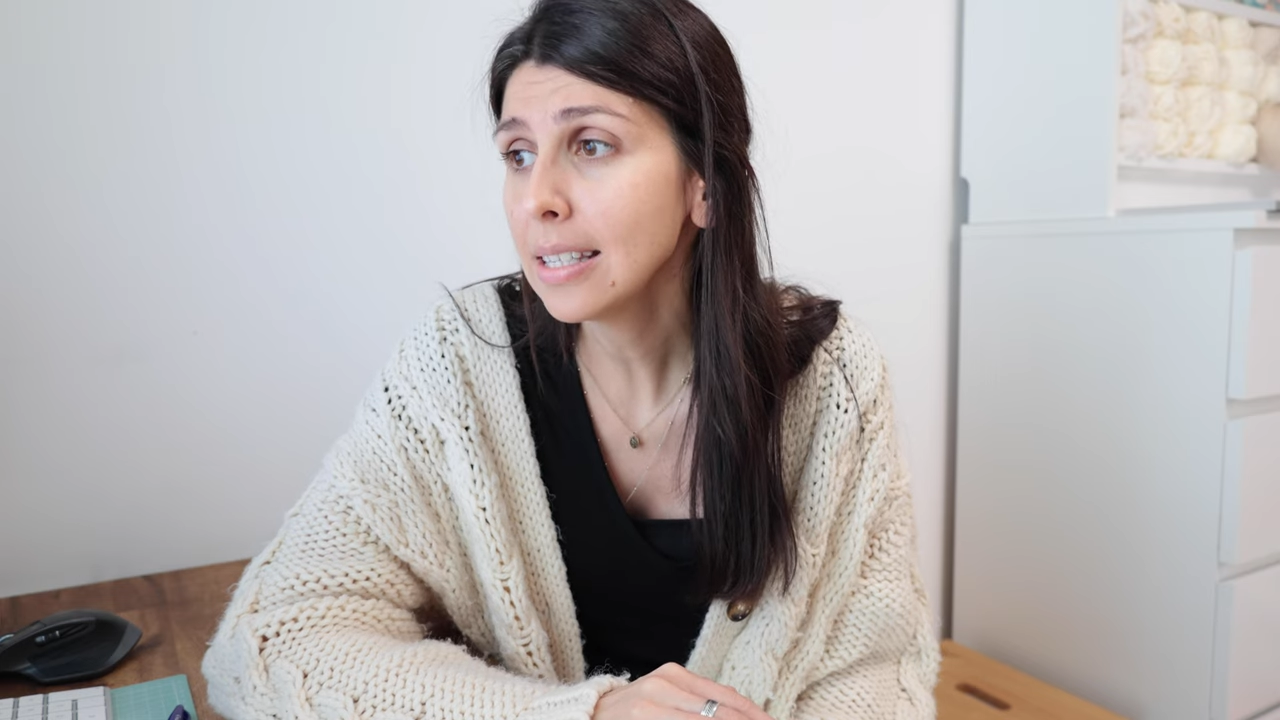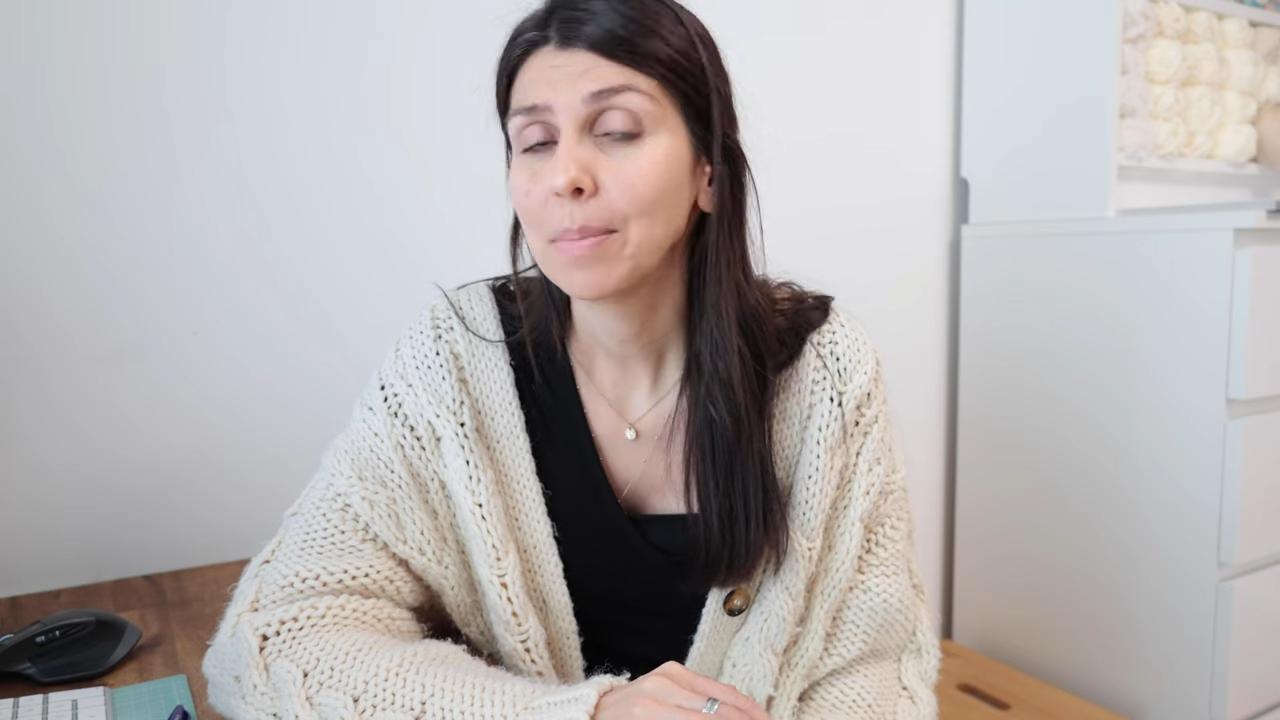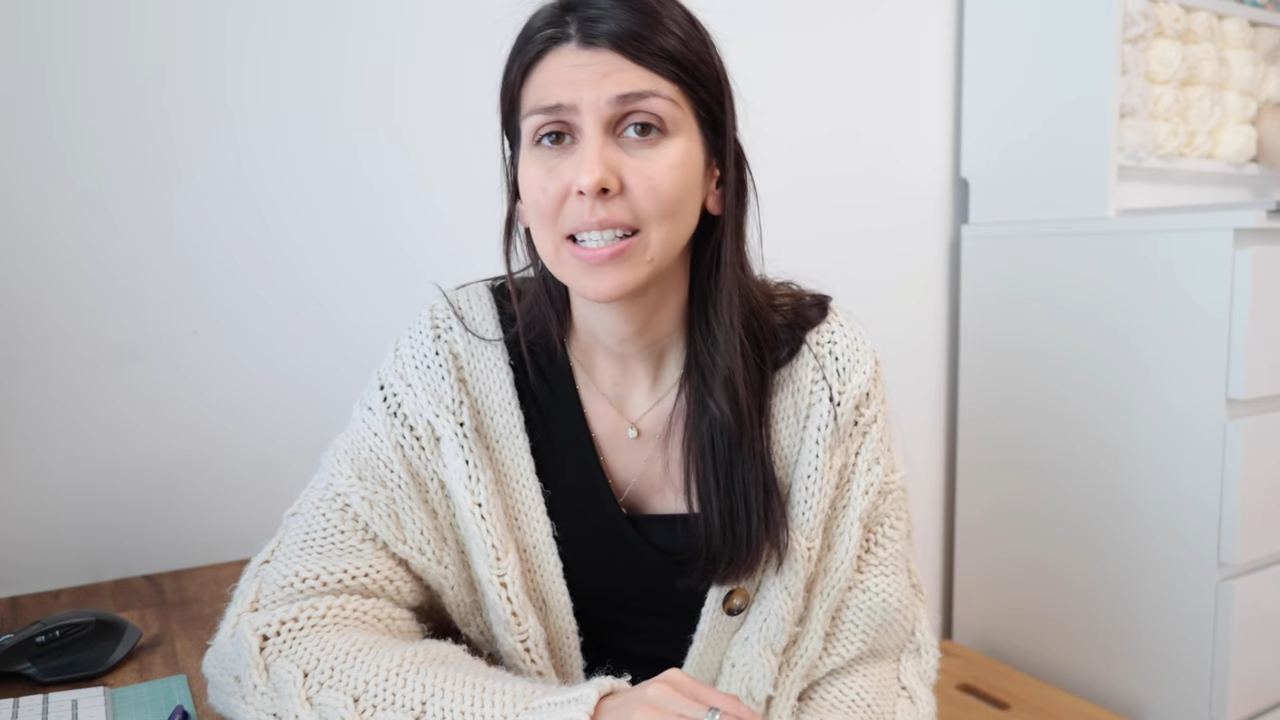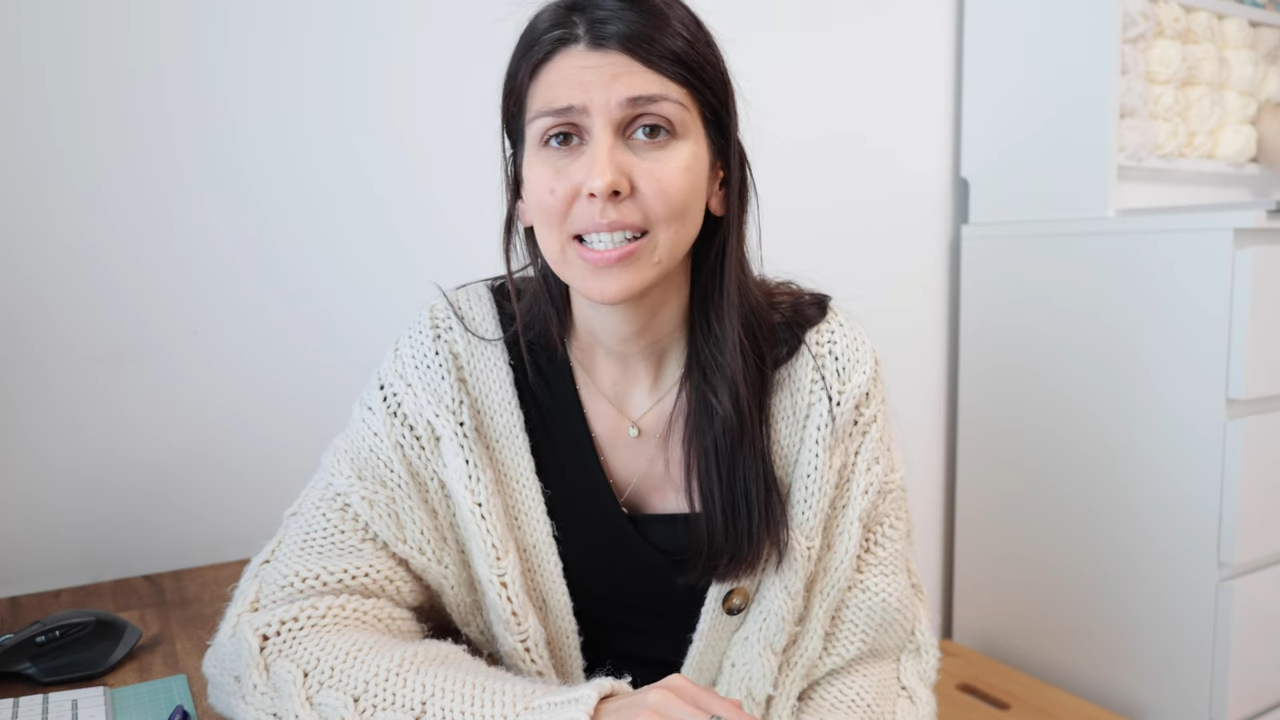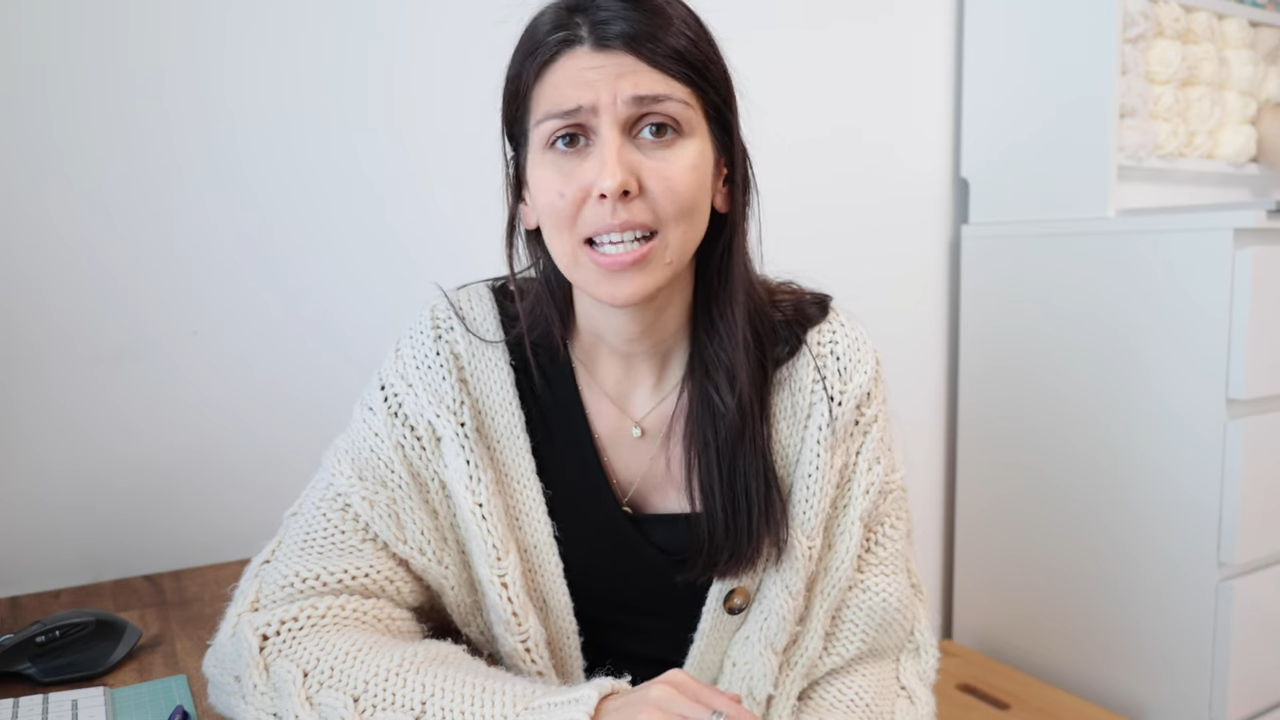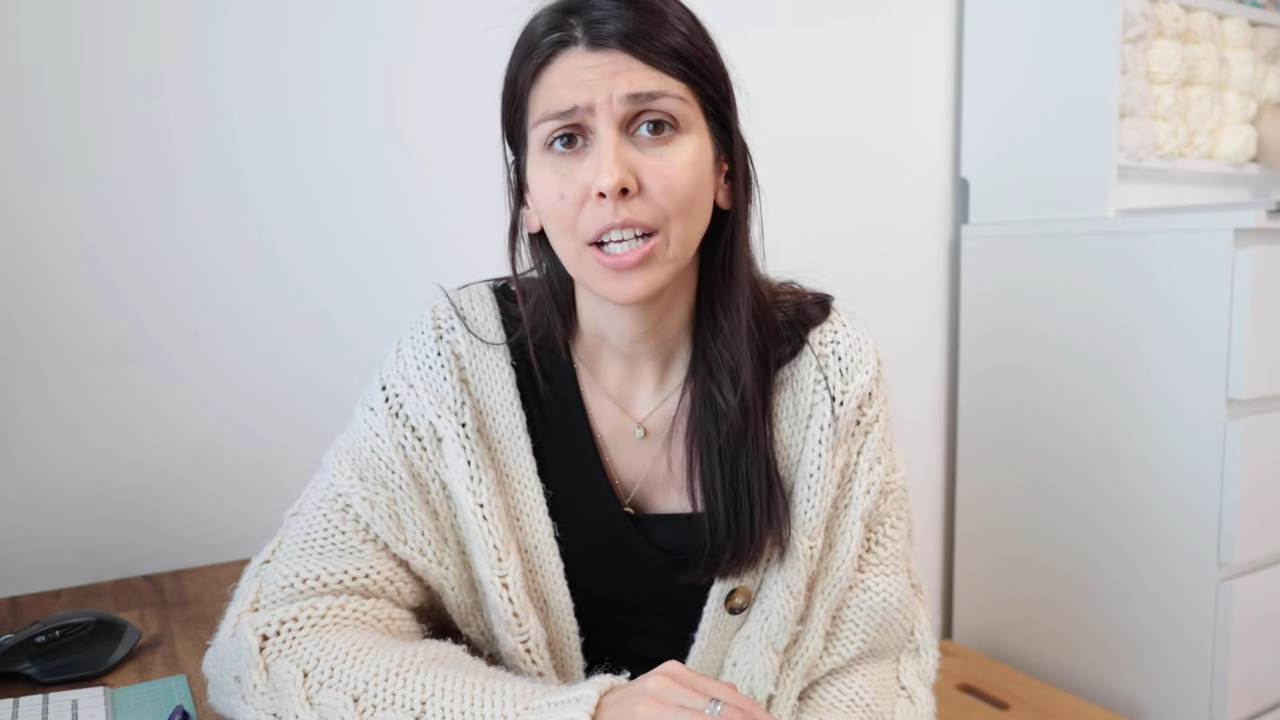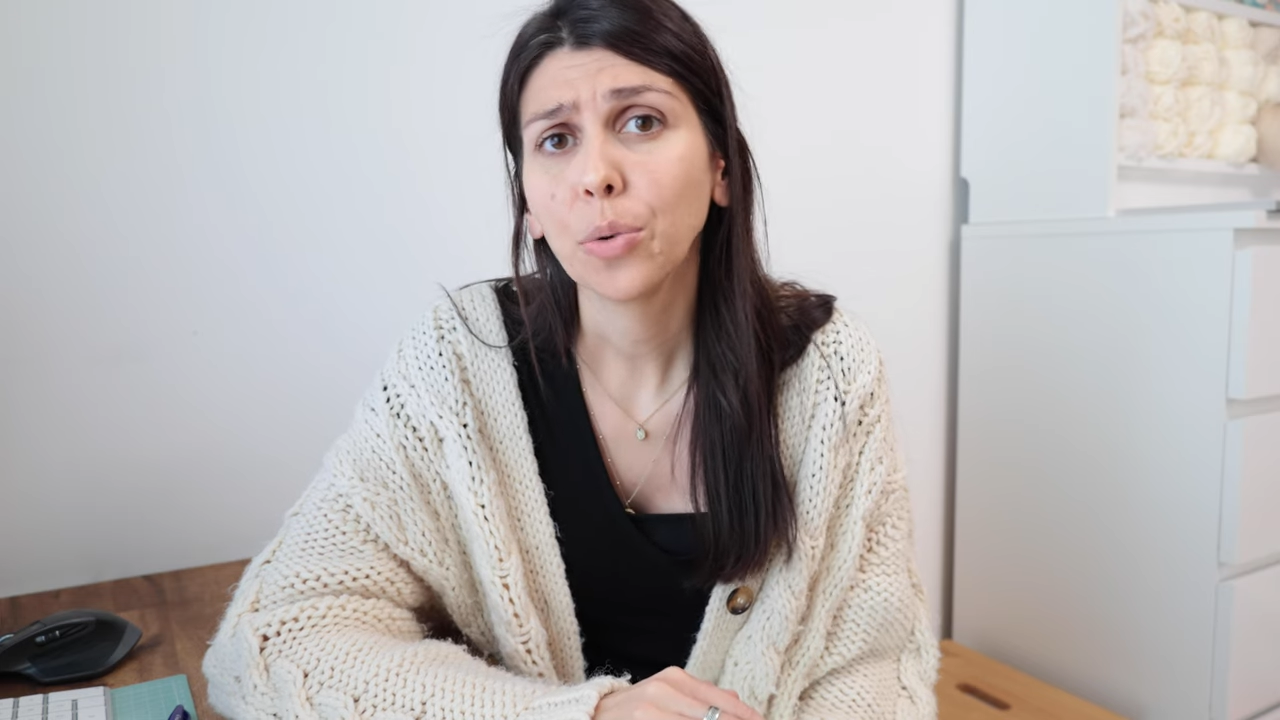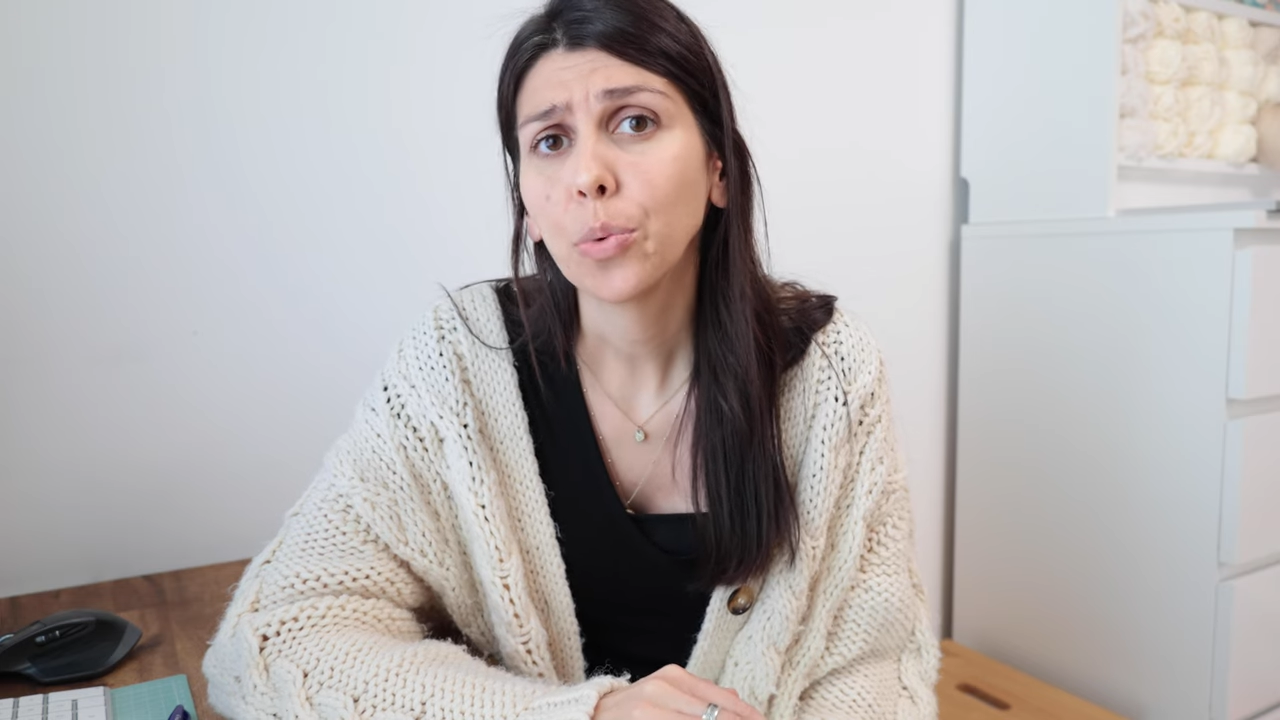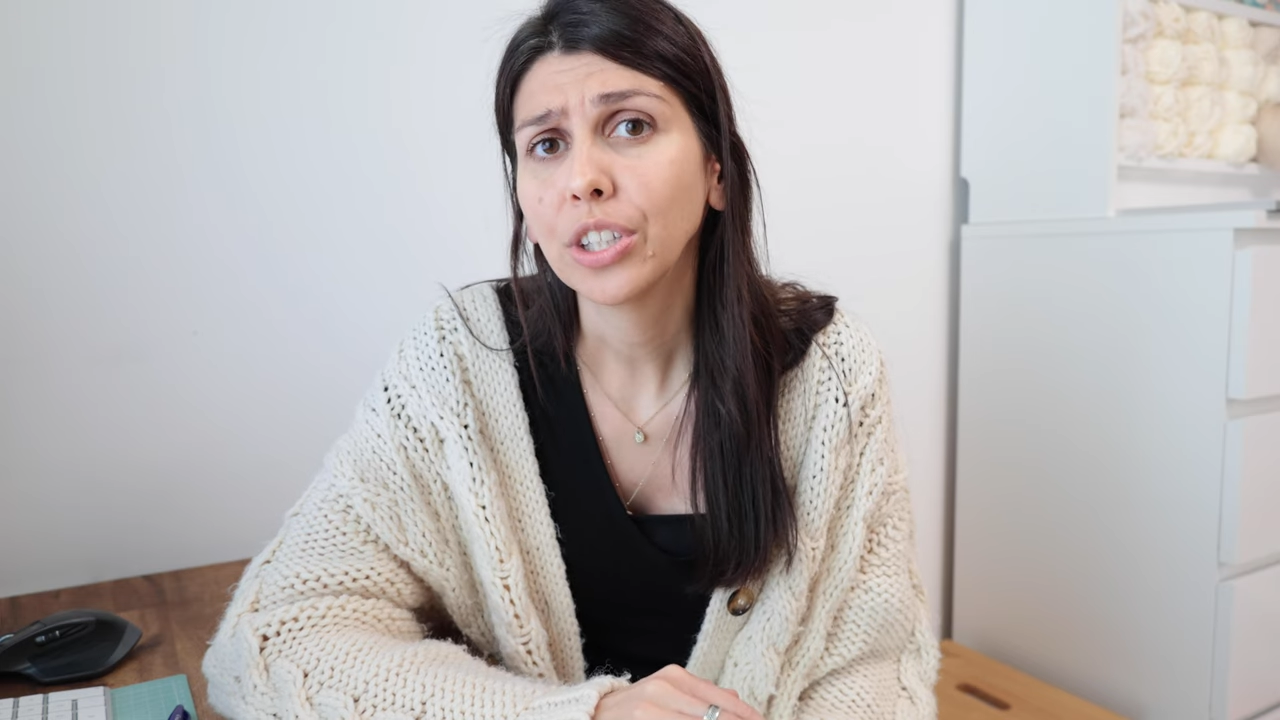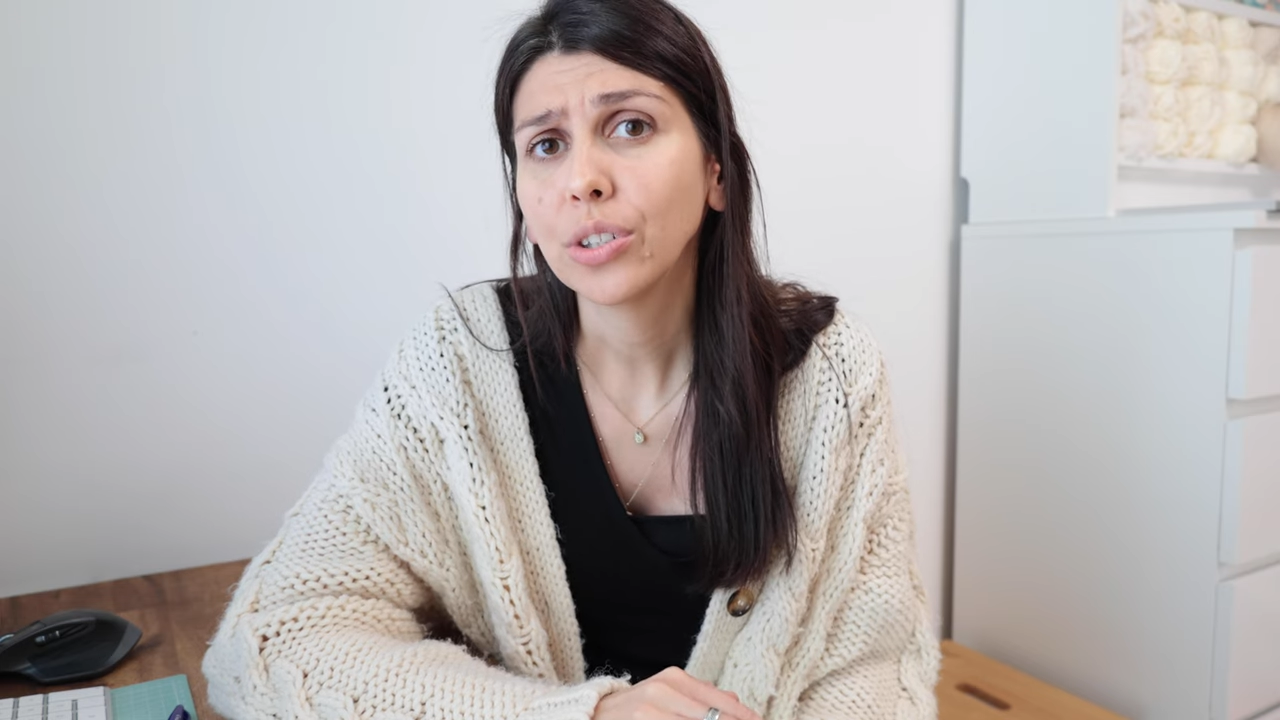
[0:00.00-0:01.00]
because I
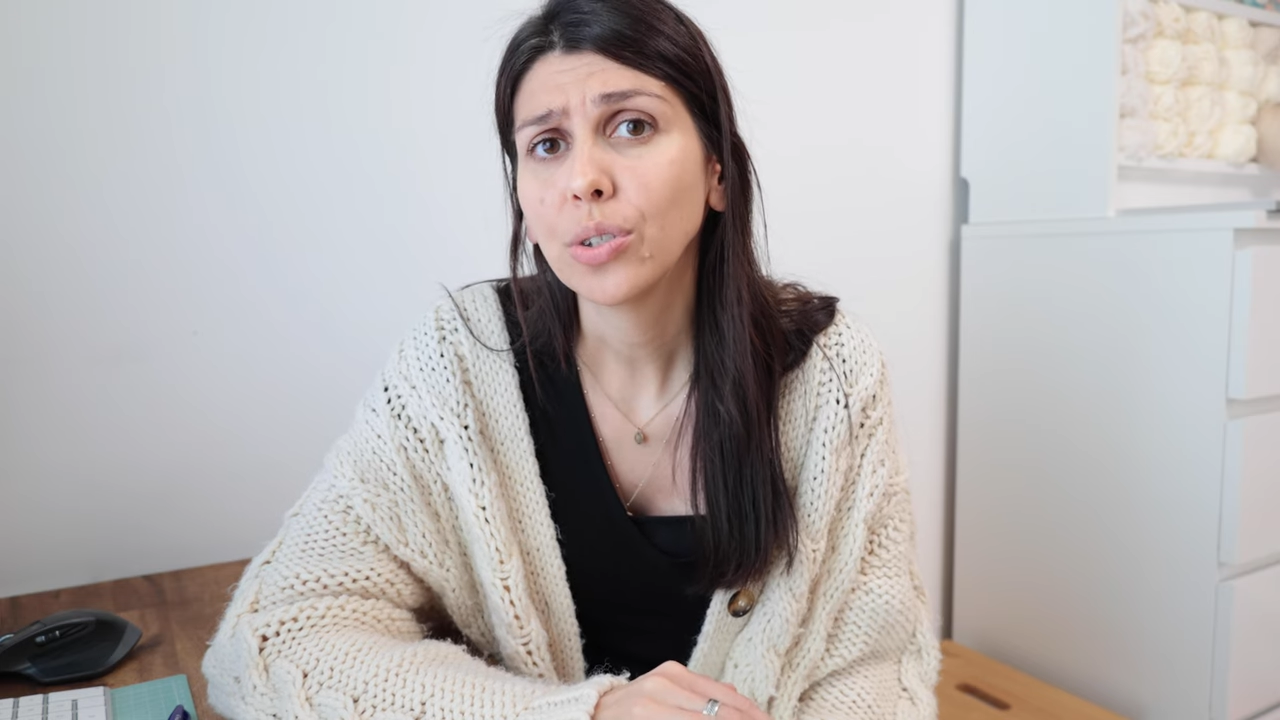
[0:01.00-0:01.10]
don't want